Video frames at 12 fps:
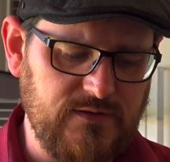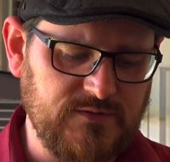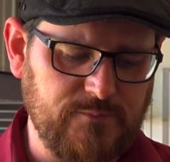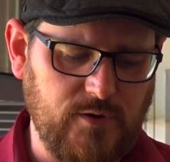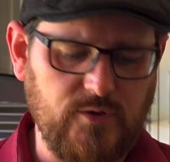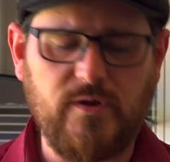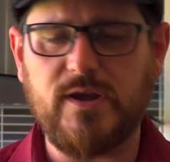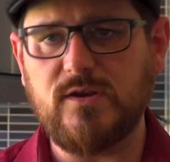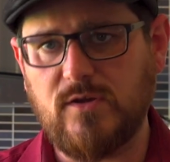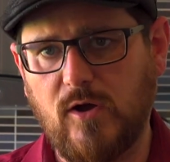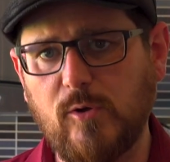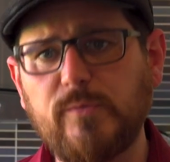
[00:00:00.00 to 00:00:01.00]
It's ProGrade
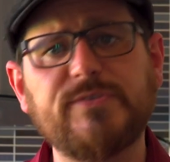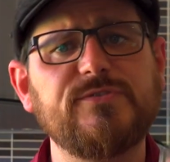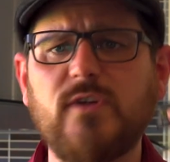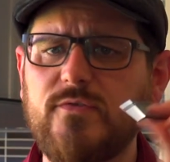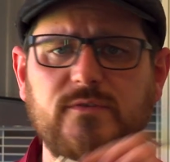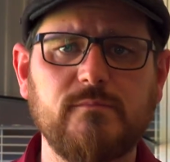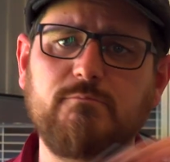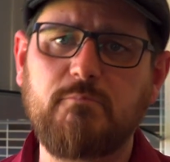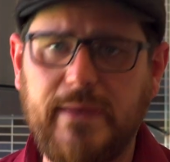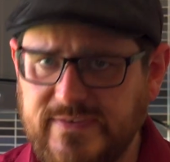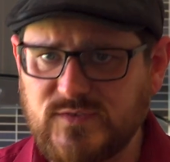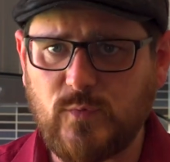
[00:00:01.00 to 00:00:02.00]
Gold. It's not the
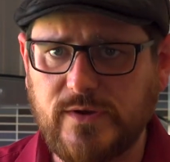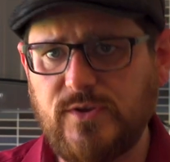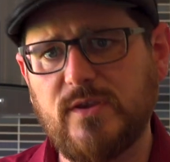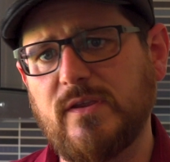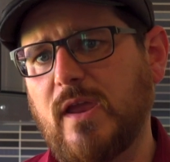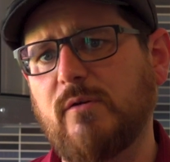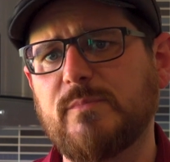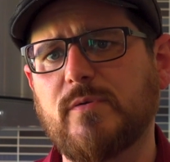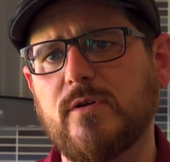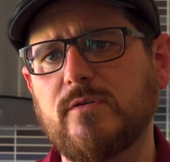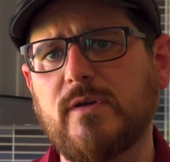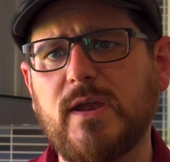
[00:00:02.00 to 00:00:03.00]
best one you can get with
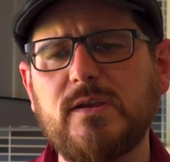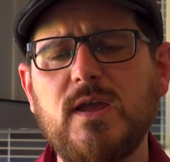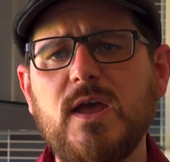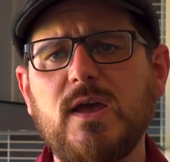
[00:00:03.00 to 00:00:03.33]
ProGrade.